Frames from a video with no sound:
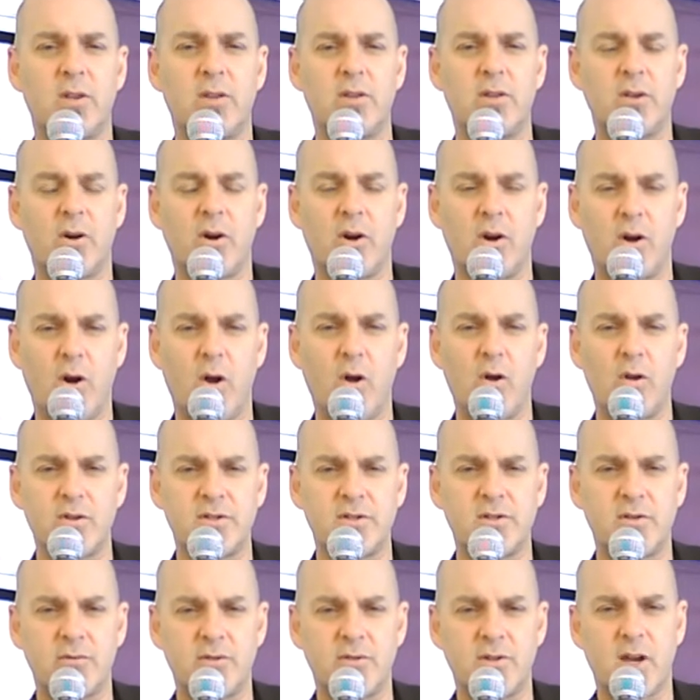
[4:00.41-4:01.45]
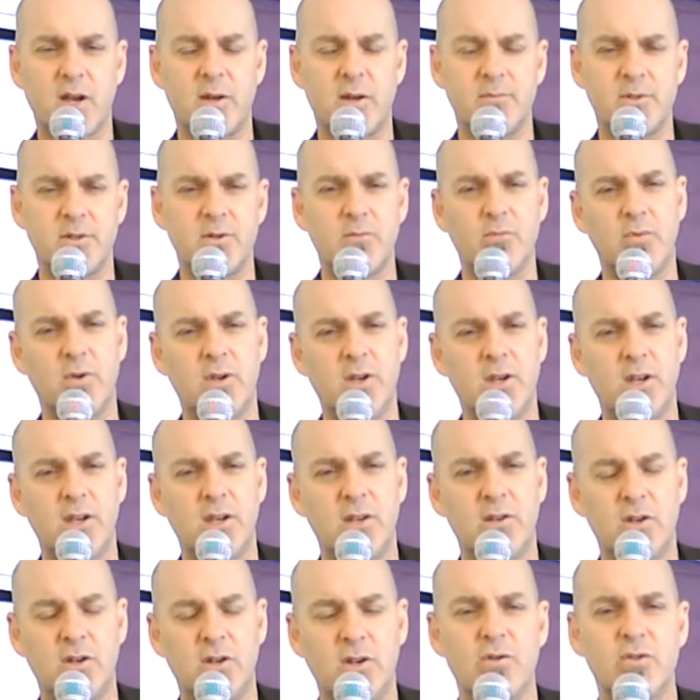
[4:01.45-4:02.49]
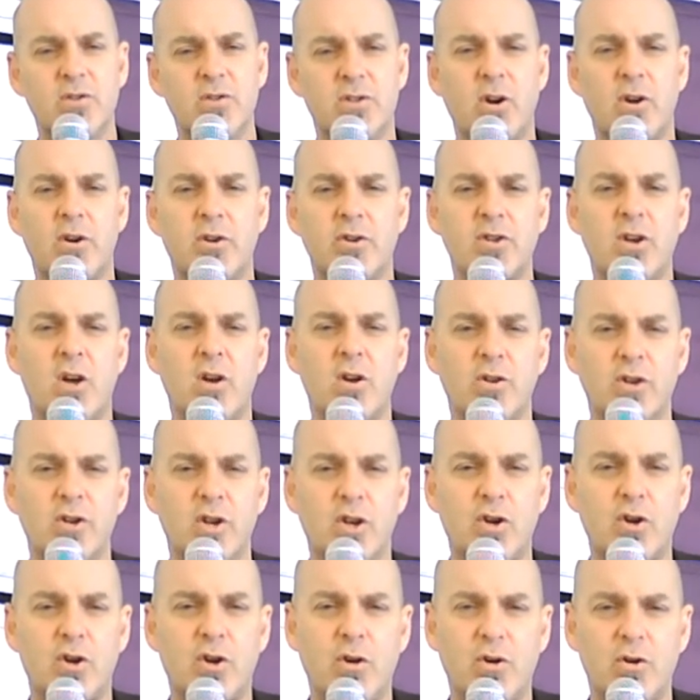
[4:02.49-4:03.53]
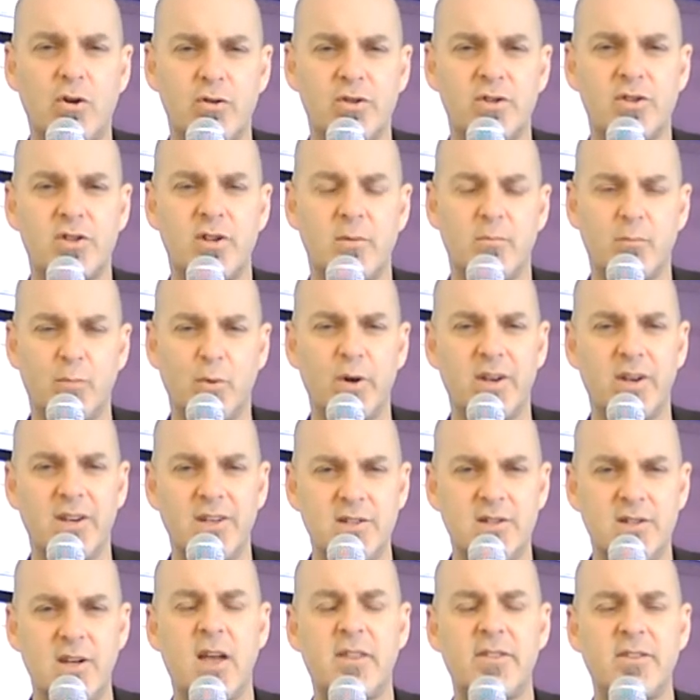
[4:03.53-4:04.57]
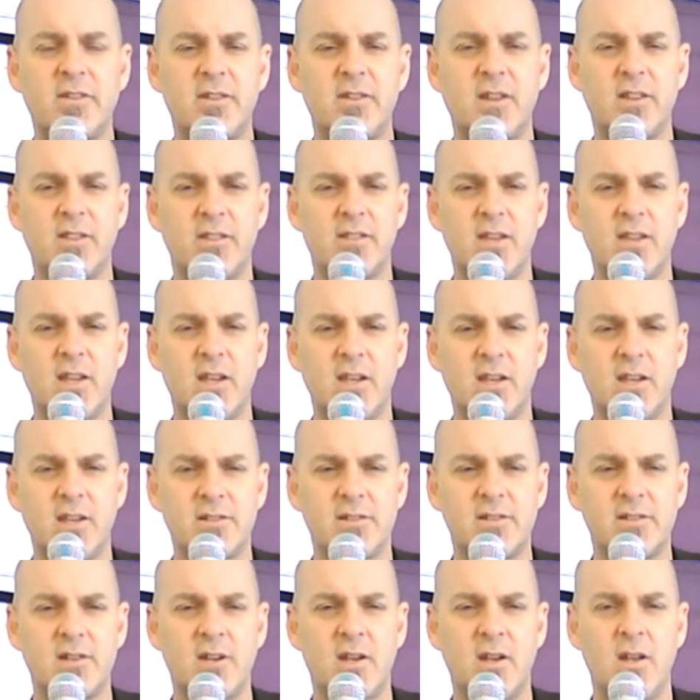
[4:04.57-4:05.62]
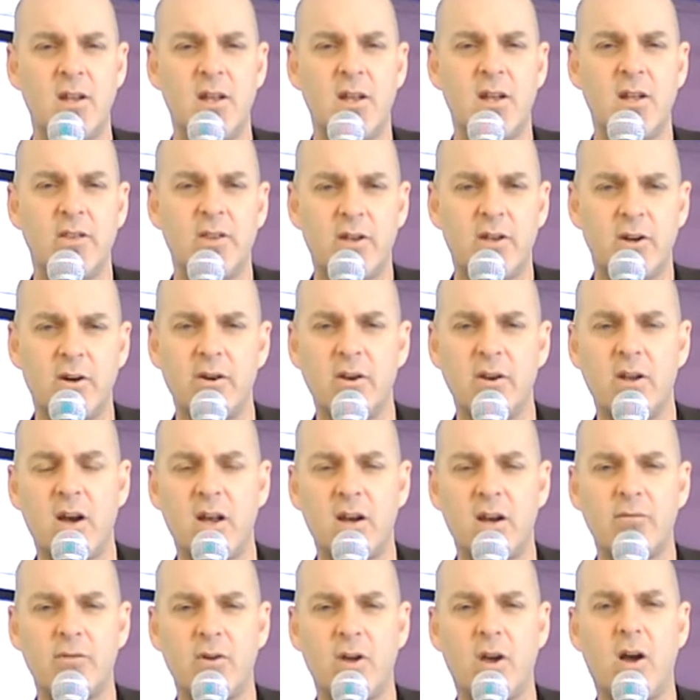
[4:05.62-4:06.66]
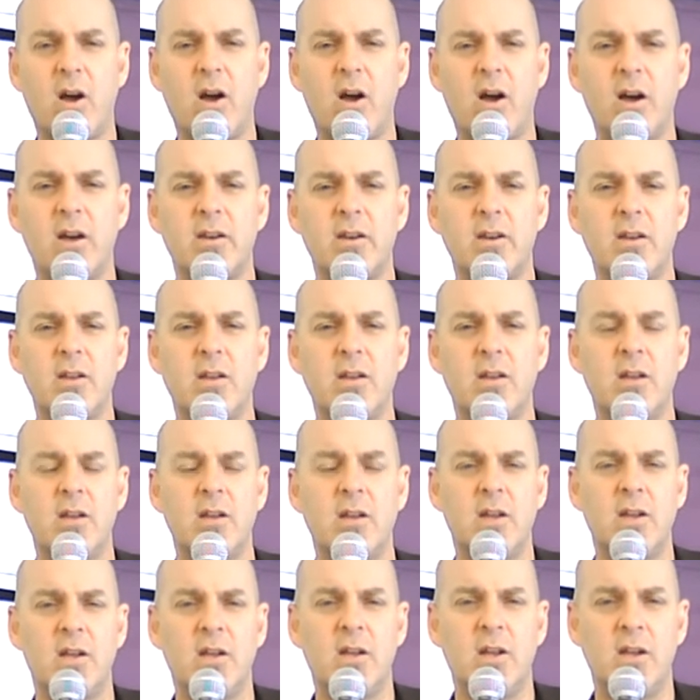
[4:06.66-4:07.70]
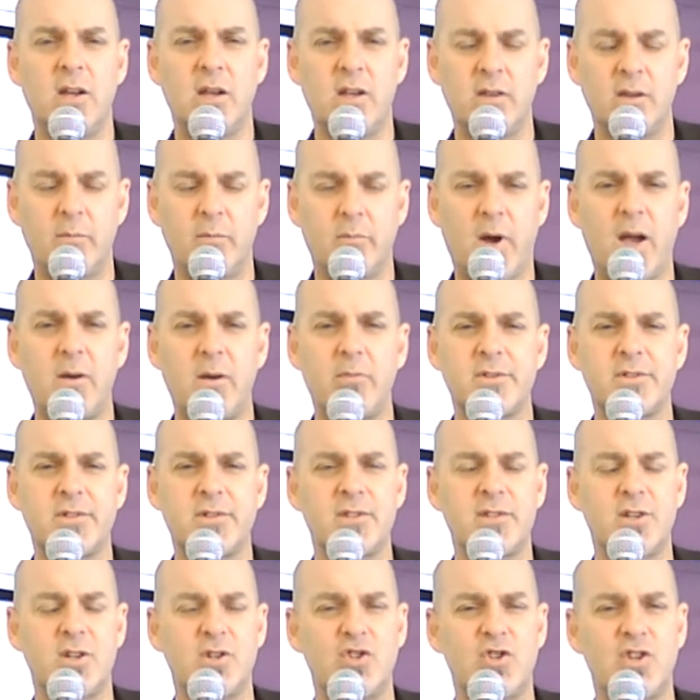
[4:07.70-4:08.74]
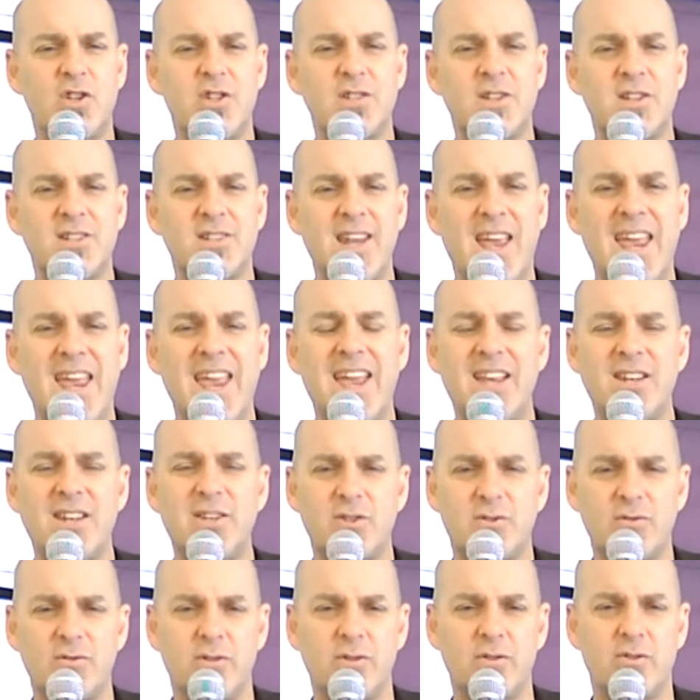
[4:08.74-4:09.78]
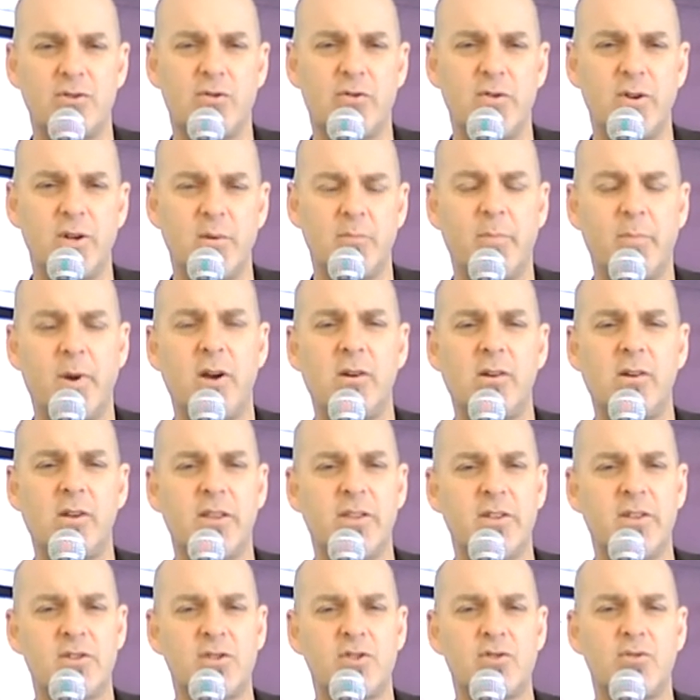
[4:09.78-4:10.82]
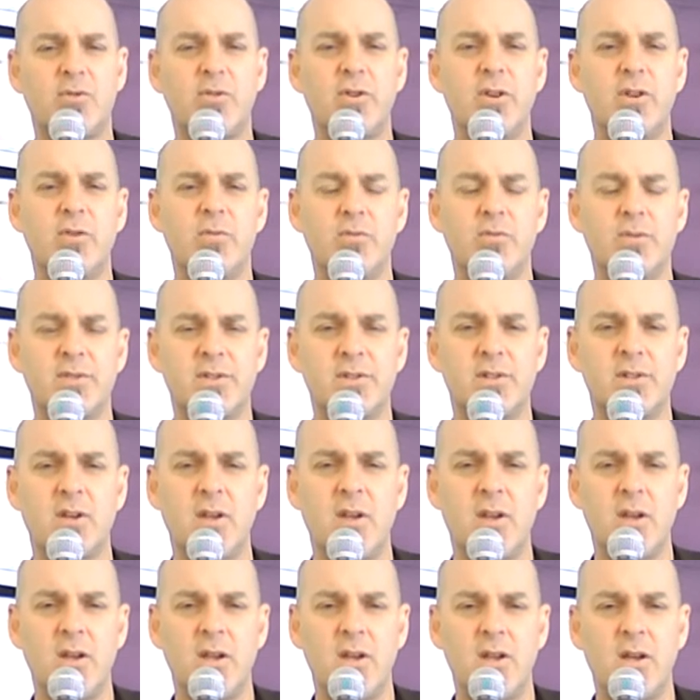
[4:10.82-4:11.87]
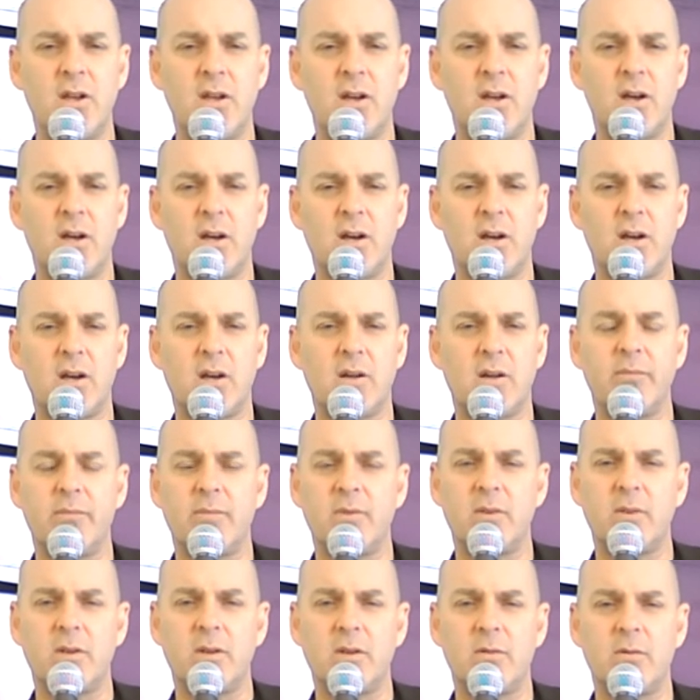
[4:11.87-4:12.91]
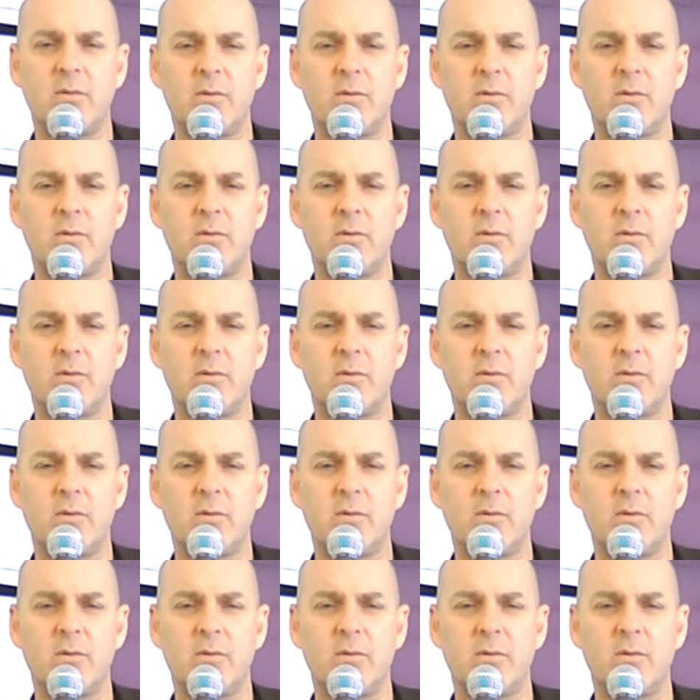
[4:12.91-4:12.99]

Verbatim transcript: but we, there are also times that we need to use our tongue to curse and bring death to things that are not of God. And the Bible says that Jesus answered the tree. Apparently, this tree was uh,